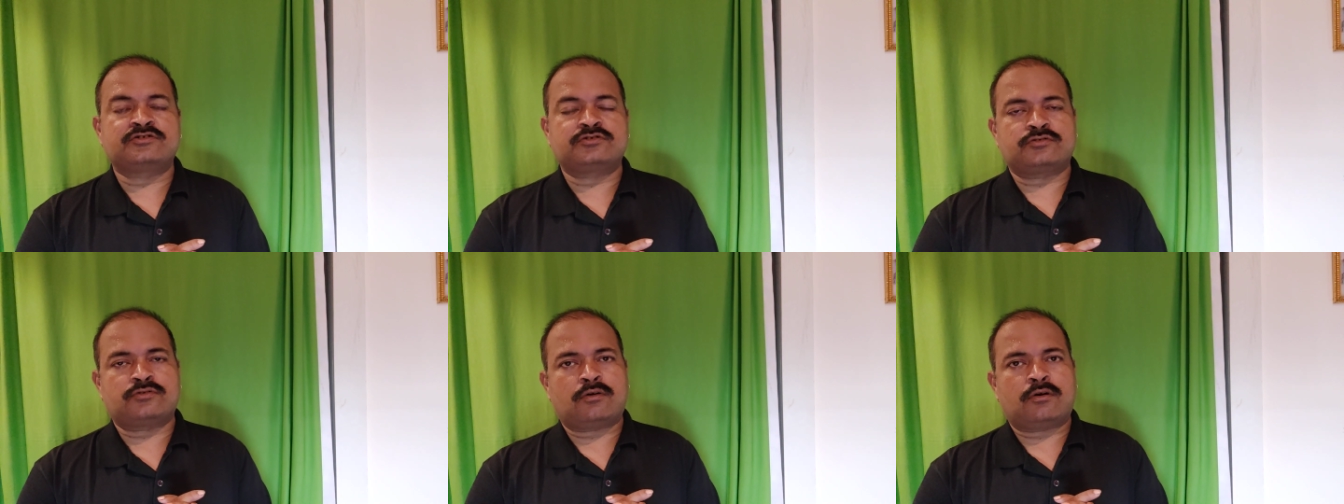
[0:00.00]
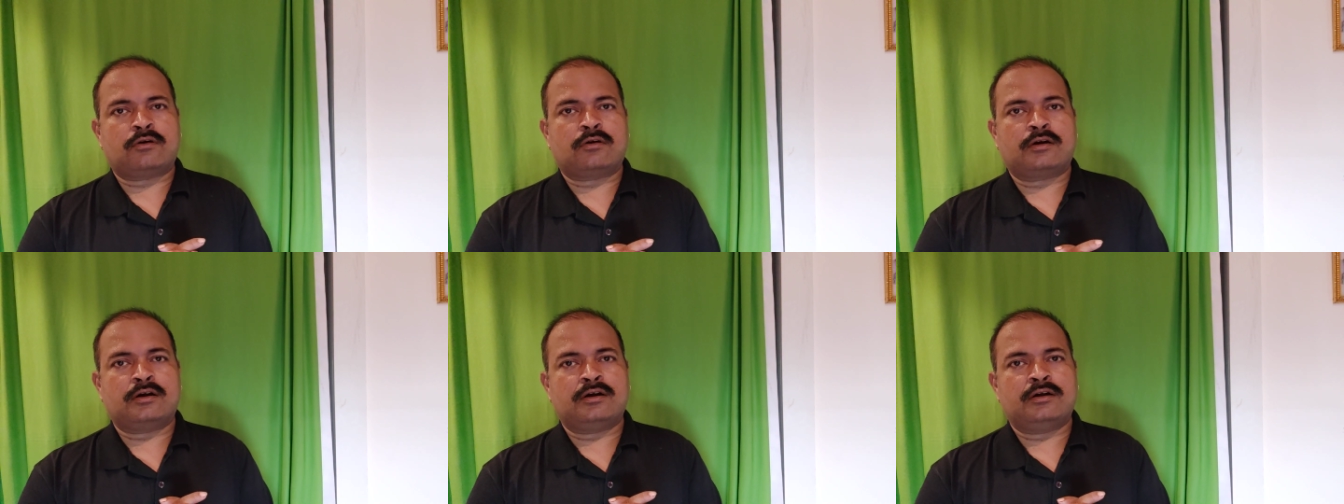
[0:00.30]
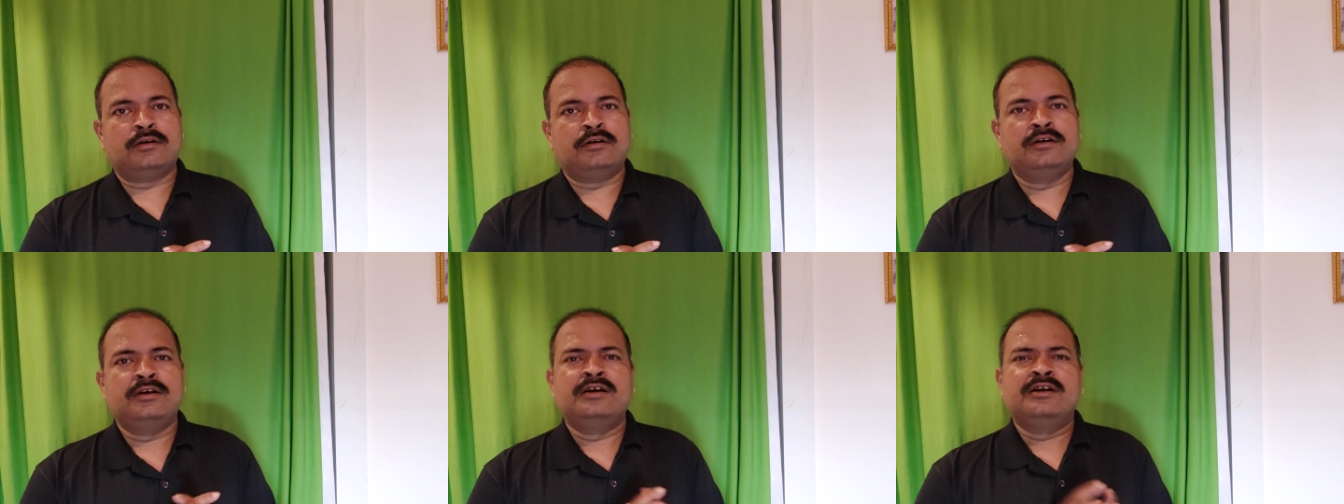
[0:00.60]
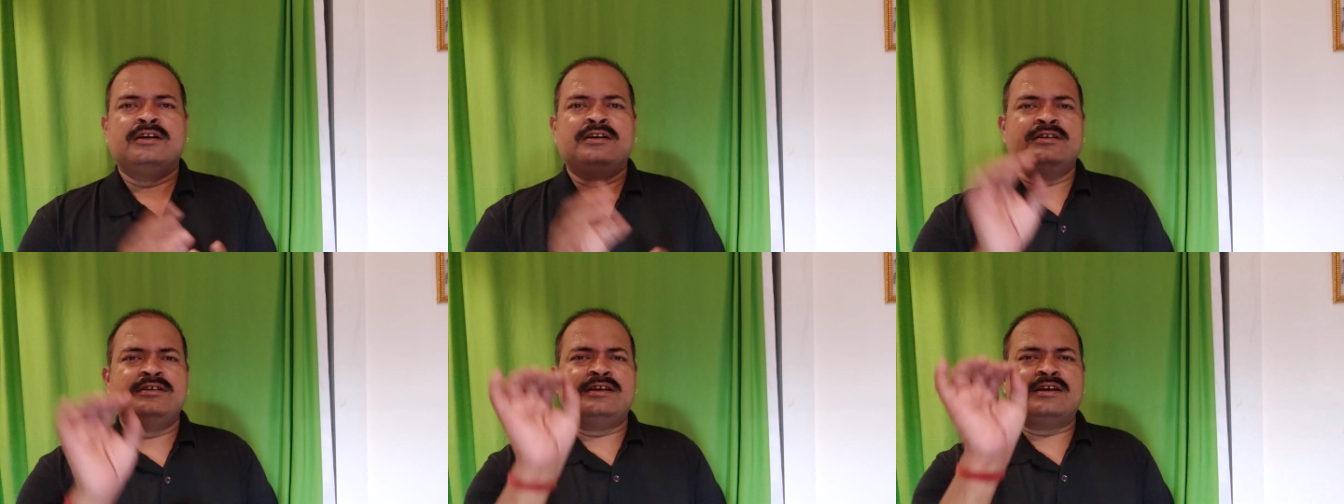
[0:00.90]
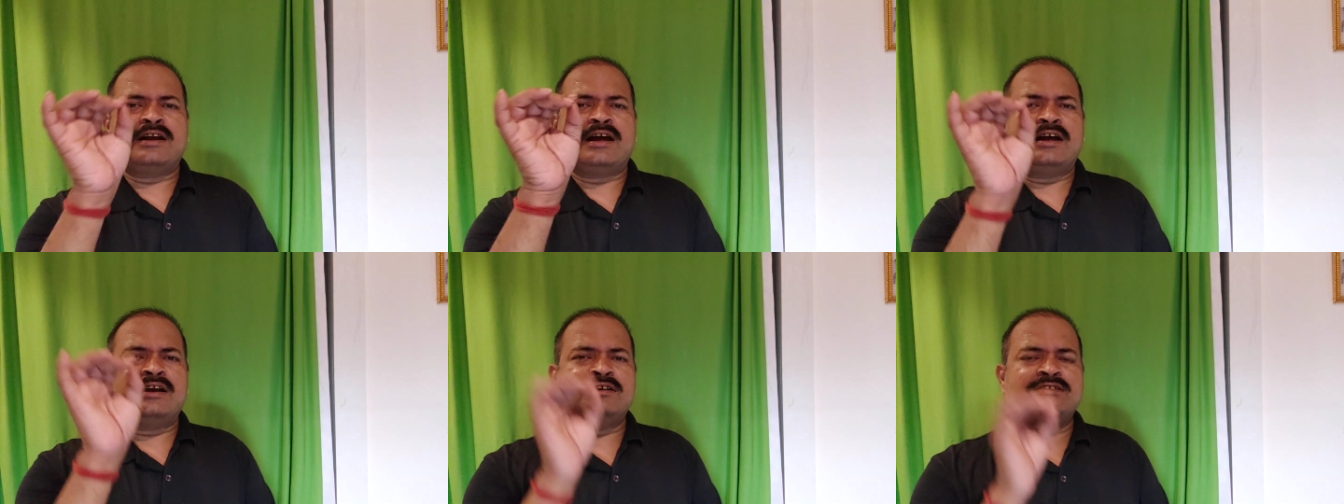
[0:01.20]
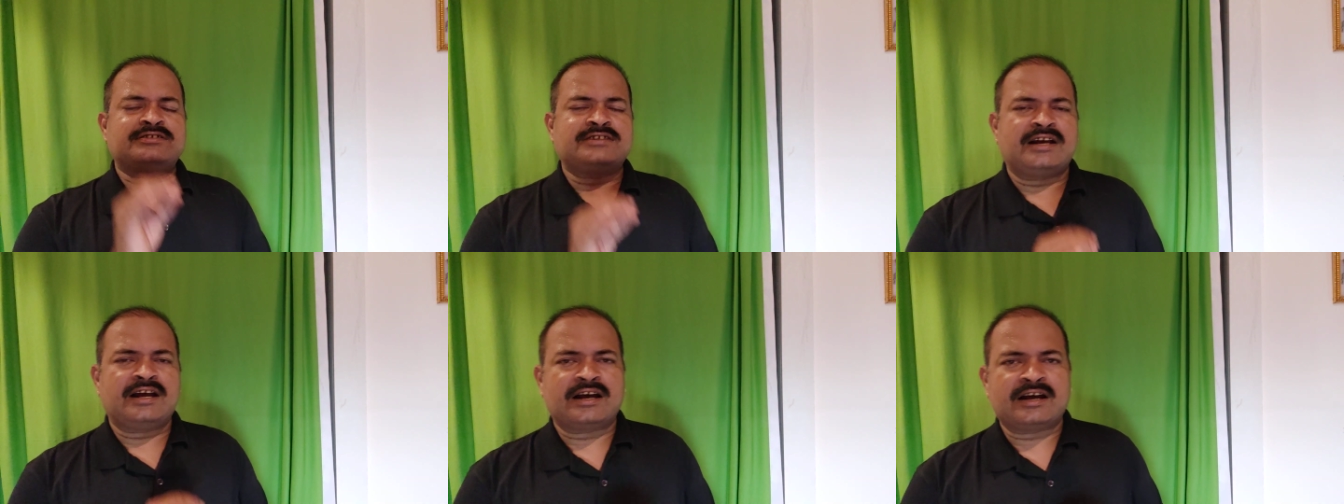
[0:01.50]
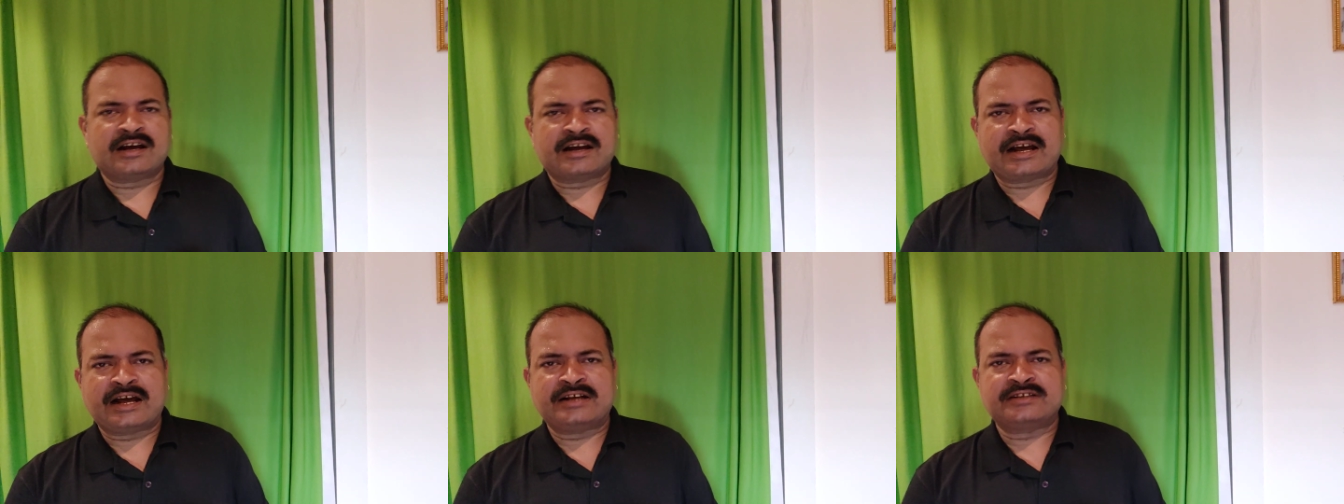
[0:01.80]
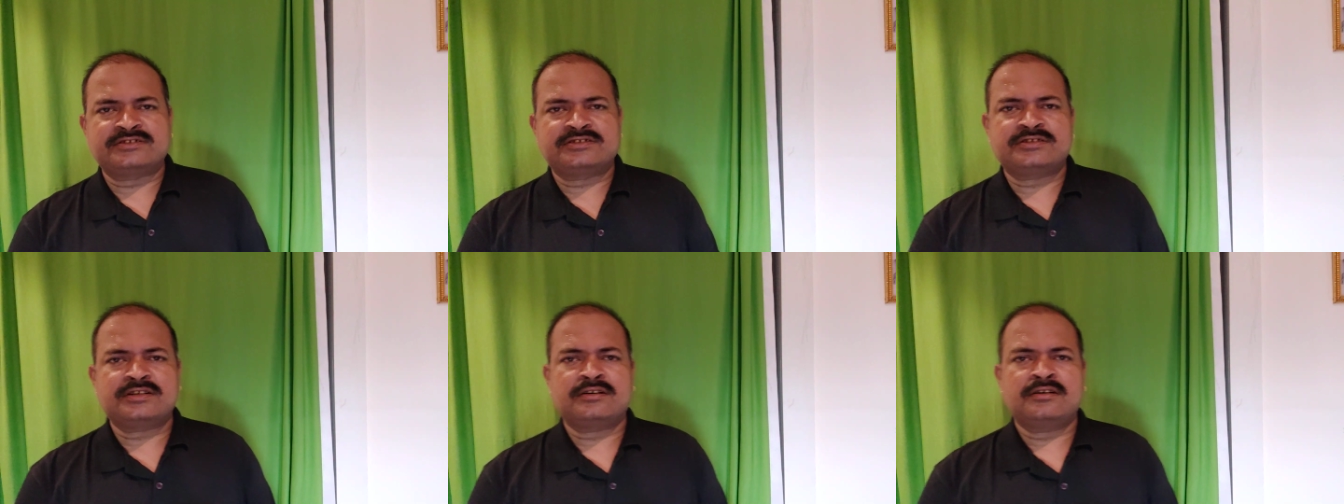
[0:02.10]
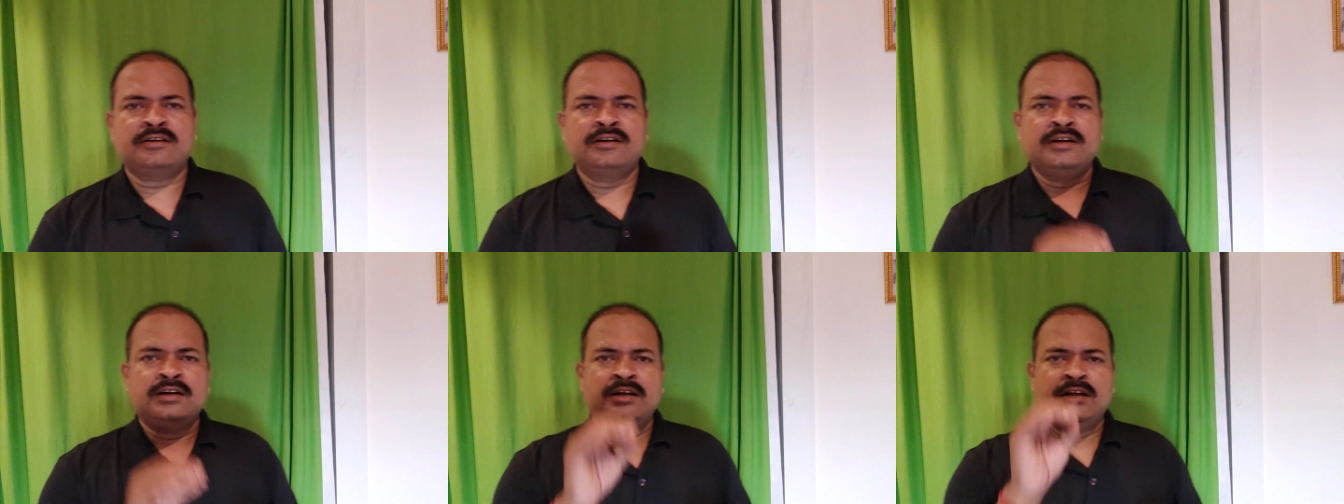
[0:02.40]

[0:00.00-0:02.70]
it stronger denial is like a cancer